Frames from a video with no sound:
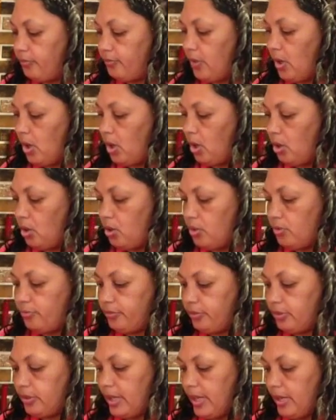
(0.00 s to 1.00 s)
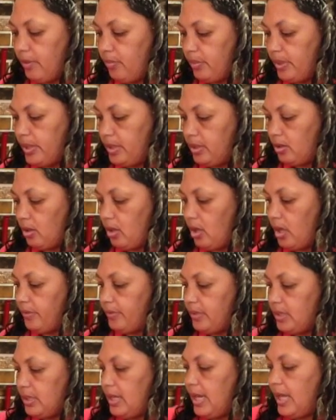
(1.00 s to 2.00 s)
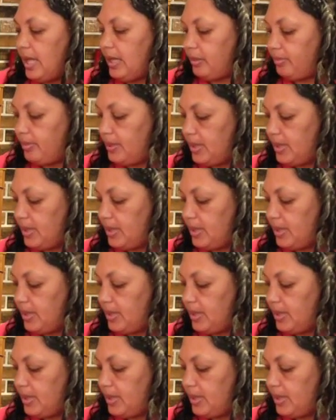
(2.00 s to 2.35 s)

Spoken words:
far over I went on the neck